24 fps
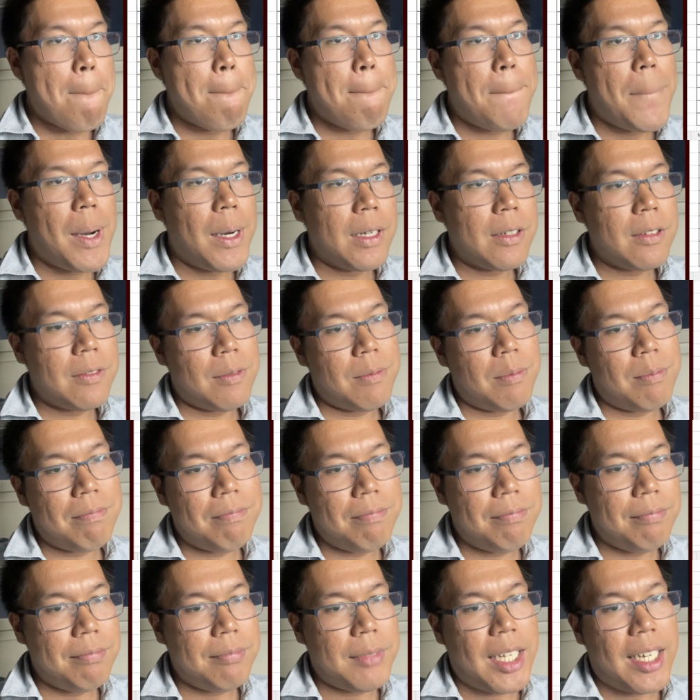But
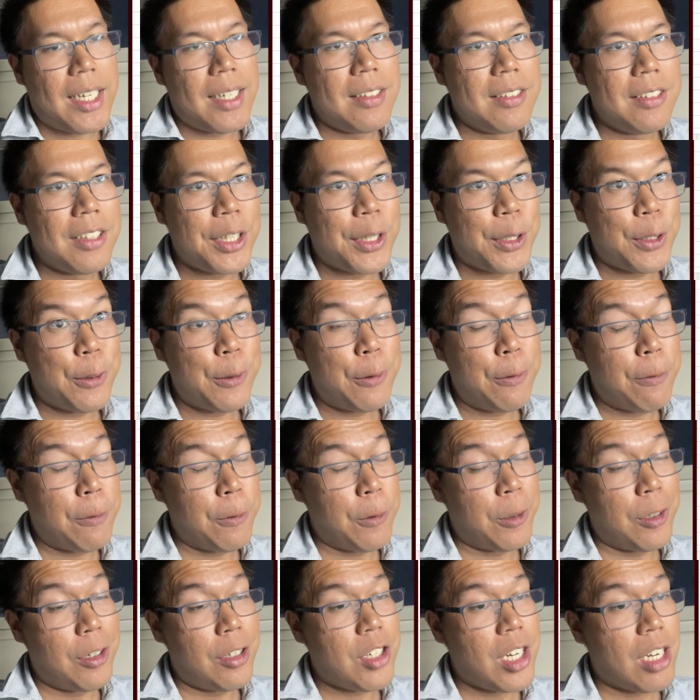yeah, so
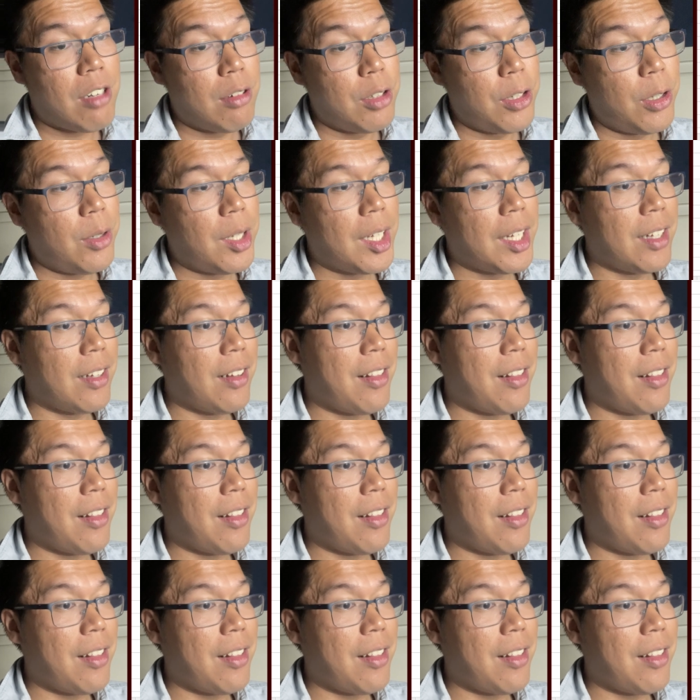for general use,